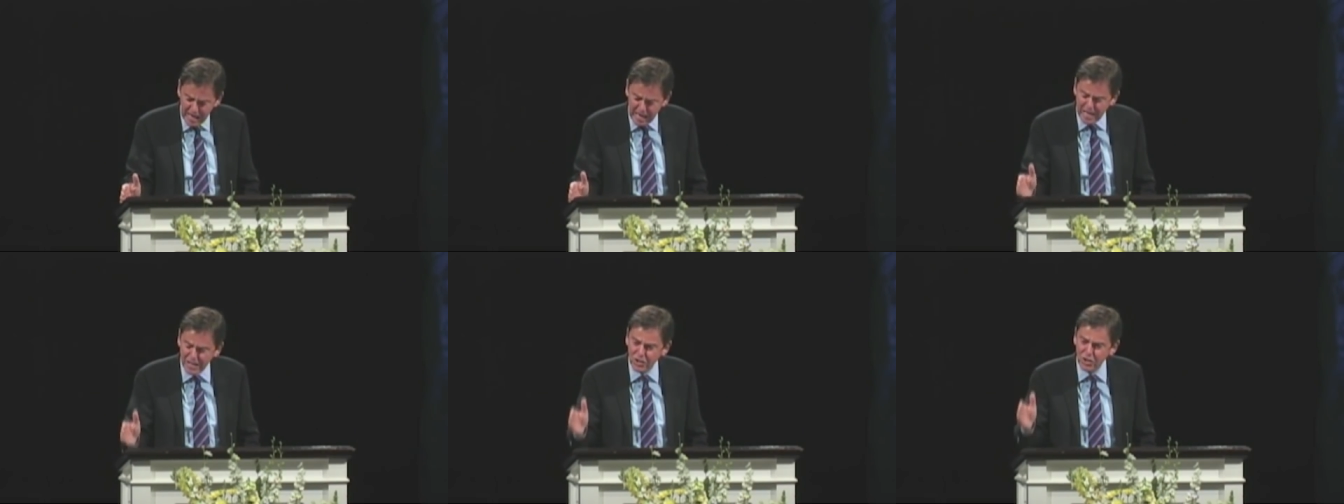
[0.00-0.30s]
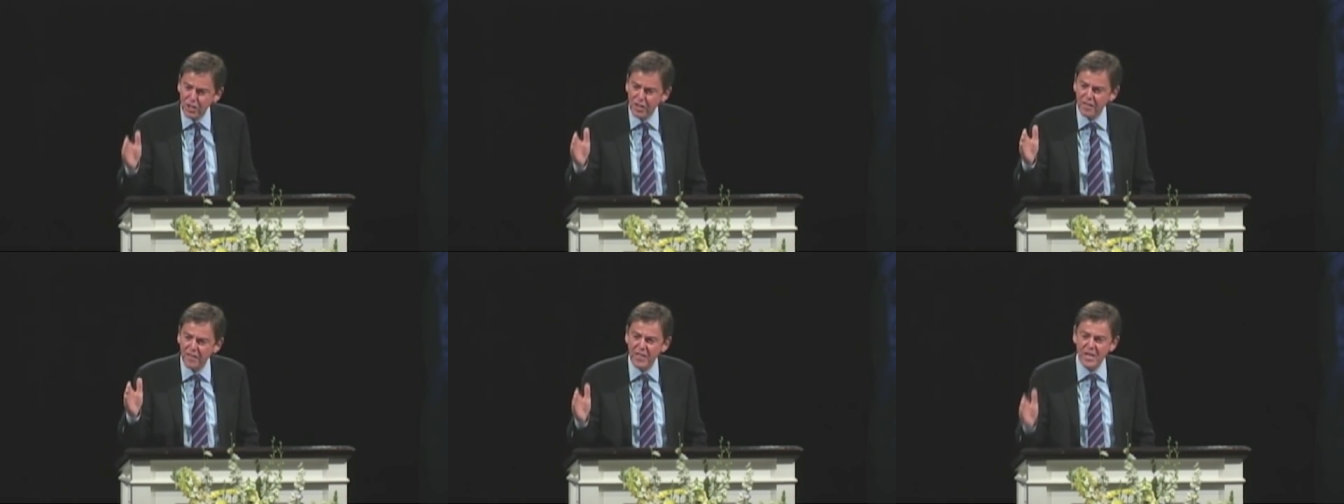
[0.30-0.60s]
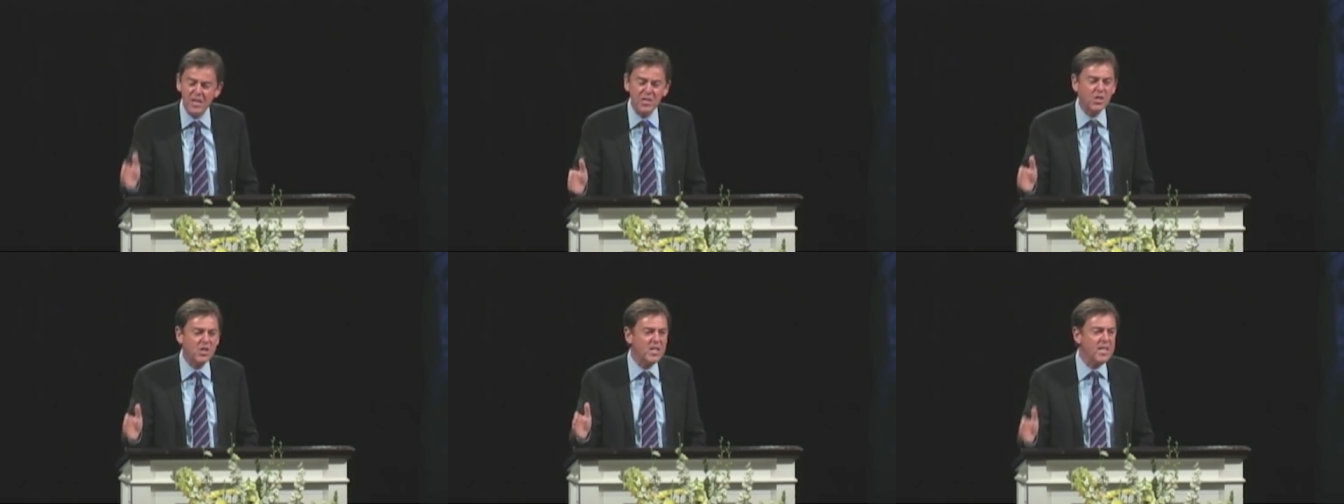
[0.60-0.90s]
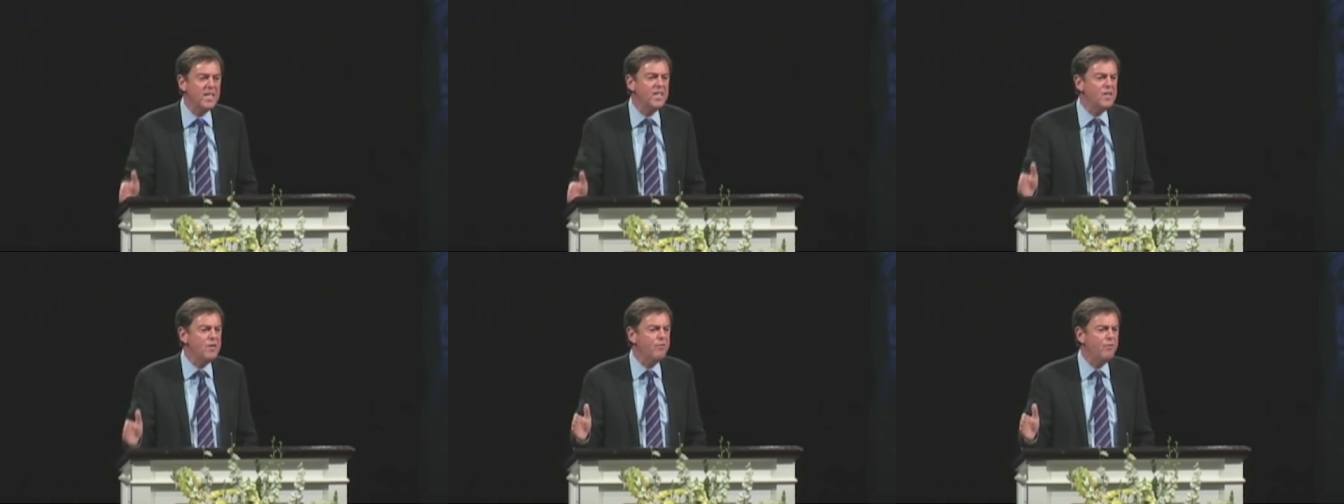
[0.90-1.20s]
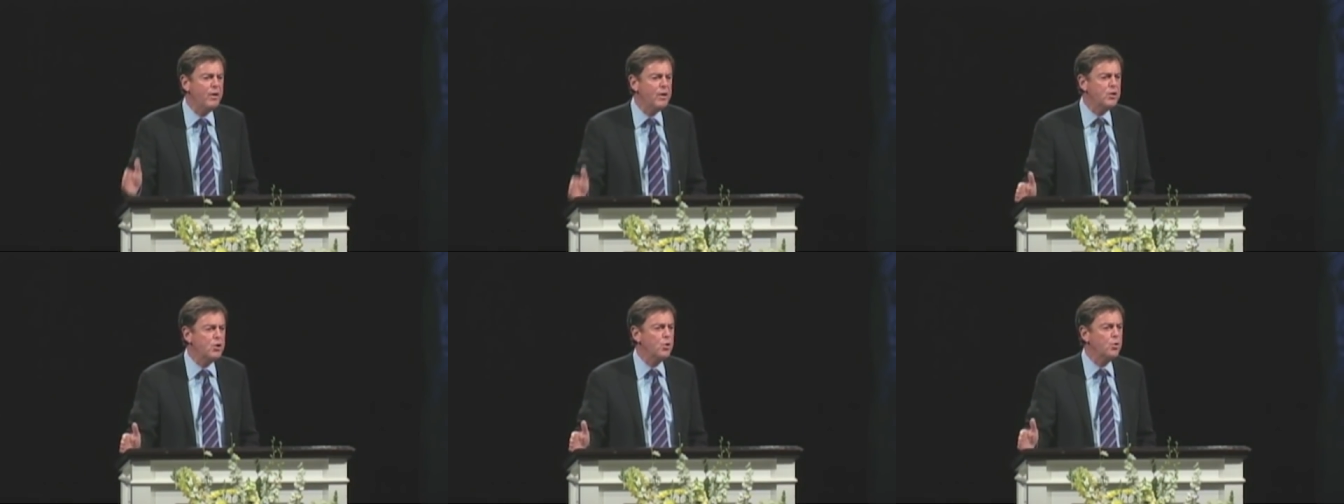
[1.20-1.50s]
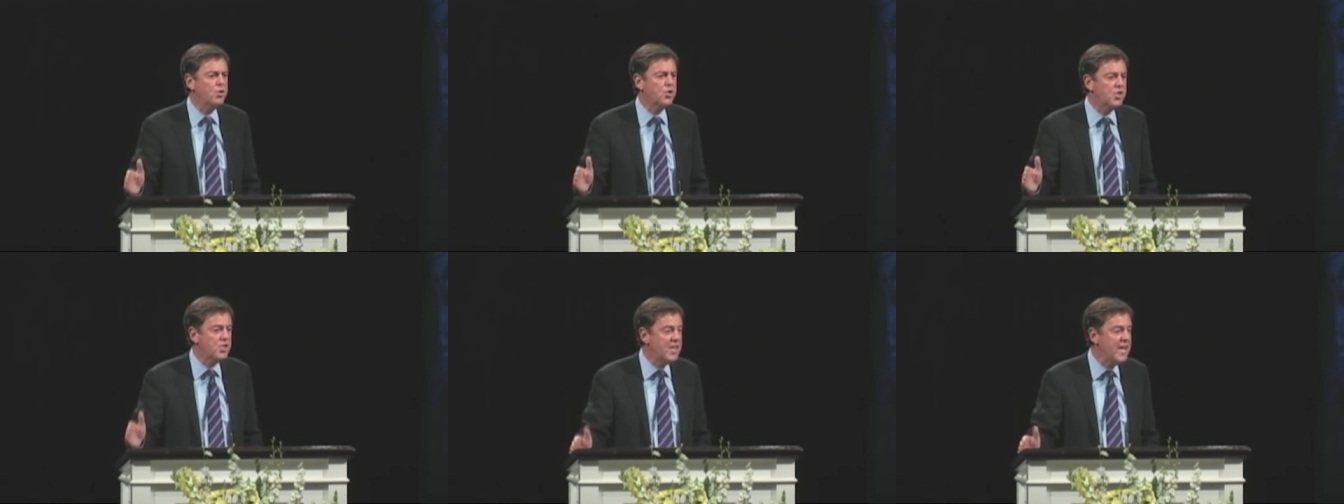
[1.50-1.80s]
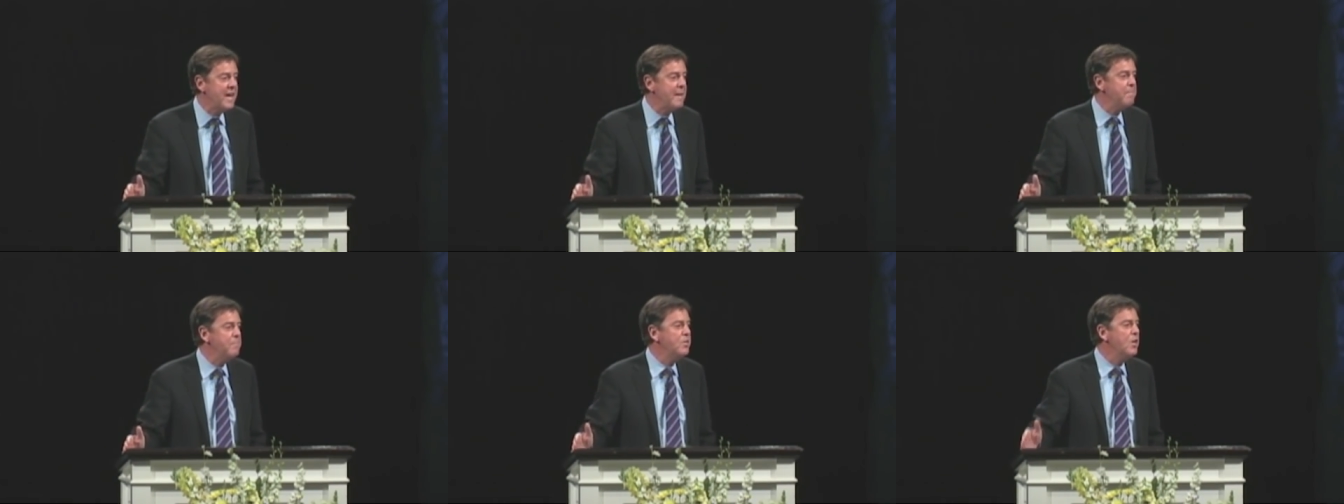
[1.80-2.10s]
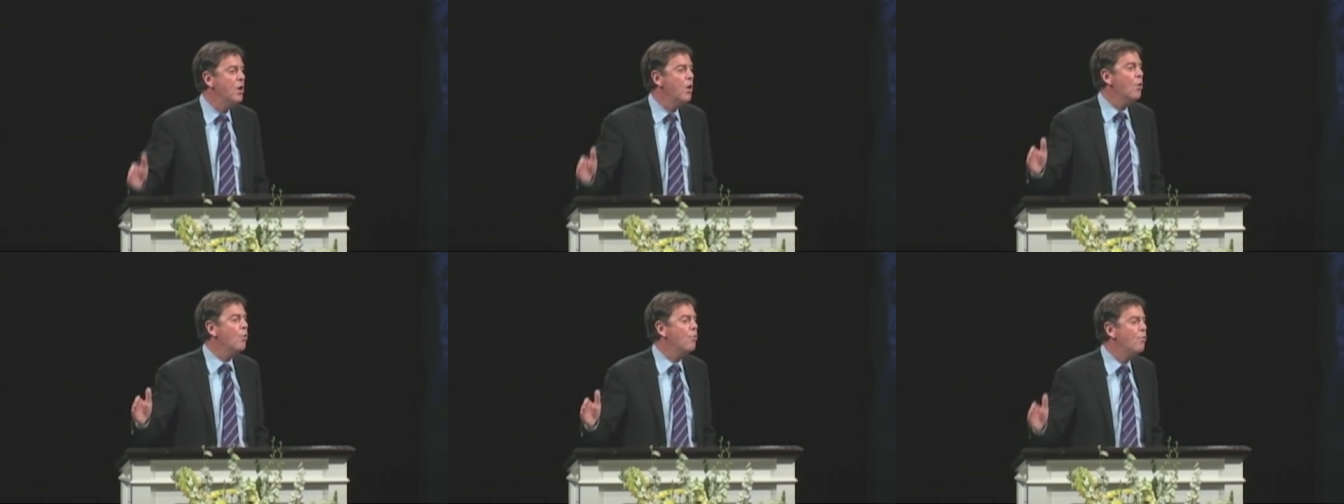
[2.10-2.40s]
is that this individual seemed